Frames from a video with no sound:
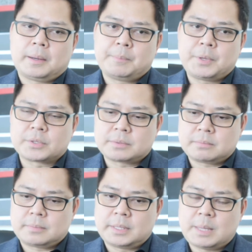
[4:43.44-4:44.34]
because
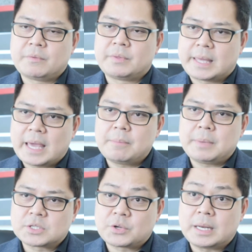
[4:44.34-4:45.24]
the name of the
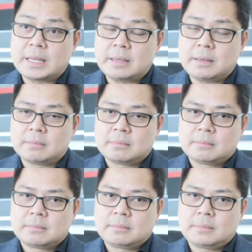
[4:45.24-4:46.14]
game is really
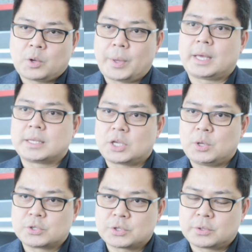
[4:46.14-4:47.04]
quick
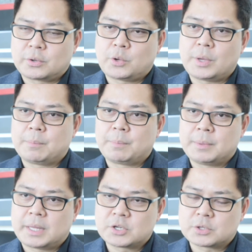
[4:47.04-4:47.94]
execution or quick
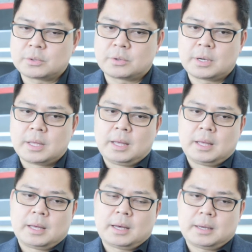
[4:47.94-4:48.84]
implementation or
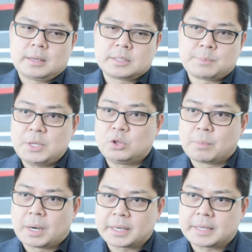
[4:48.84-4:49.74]
speed
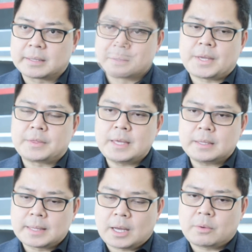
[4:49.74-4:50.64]
to market. I
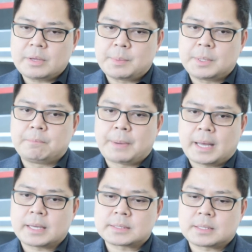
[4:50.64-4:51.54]
think now even
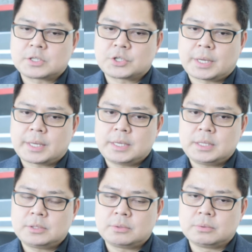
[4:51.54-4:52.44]
banks are
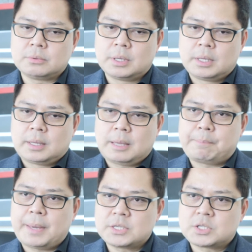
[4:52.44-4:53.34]
trying to
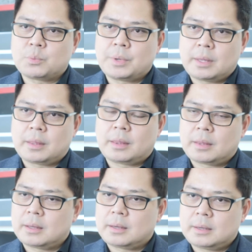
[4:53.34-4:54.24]
keep pace
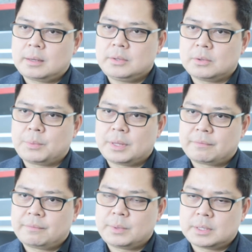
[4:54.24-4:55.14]
with
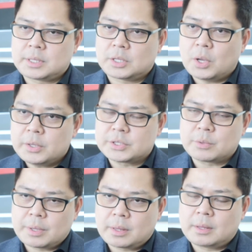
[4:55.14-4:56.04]
the
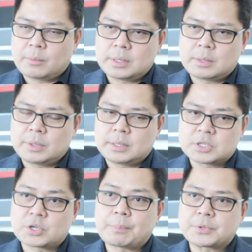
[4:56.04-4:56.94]
technology, with the
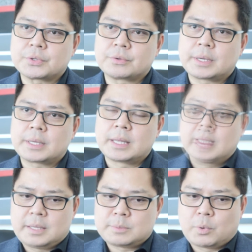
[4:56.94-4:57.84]
disruption, right?
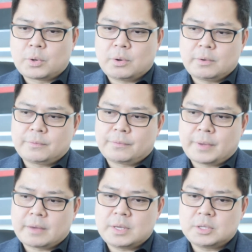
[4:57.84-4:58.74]
It's more of
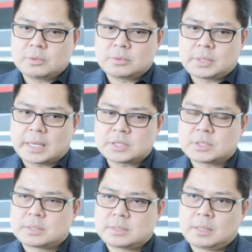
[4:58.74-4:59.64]
having to
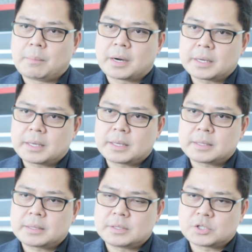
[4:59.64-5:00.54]
test the
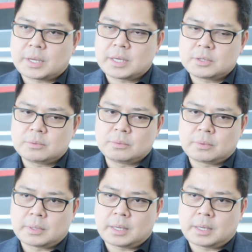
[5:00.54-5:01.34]
market and try to